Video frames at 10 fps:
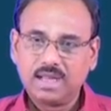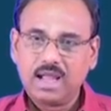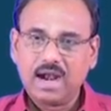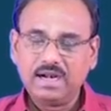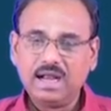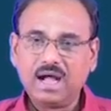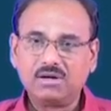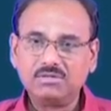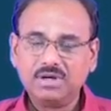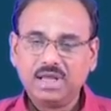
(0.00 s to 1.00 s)
And
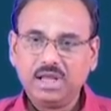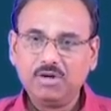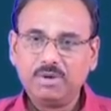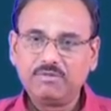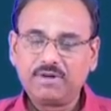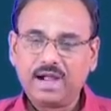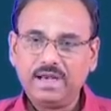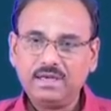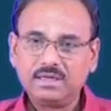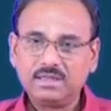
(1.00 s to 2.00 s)
now you may
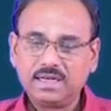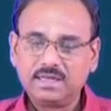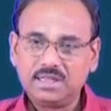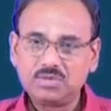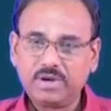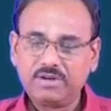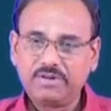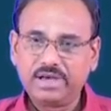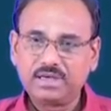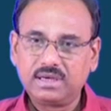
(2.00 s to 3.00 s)
find that this weight
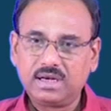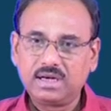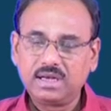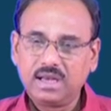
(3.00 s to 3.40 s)
vector